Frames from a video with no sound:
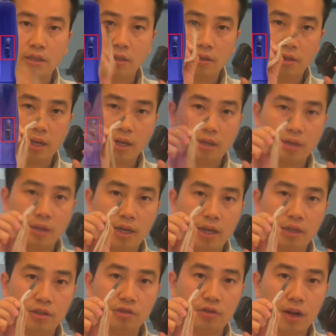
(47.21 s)
your
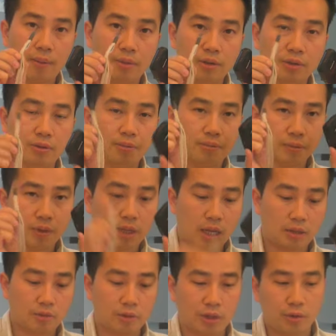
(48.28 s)
hand strap to. So
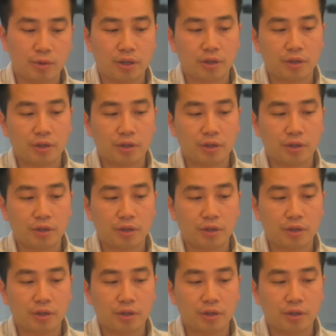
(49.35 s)
that's what you want to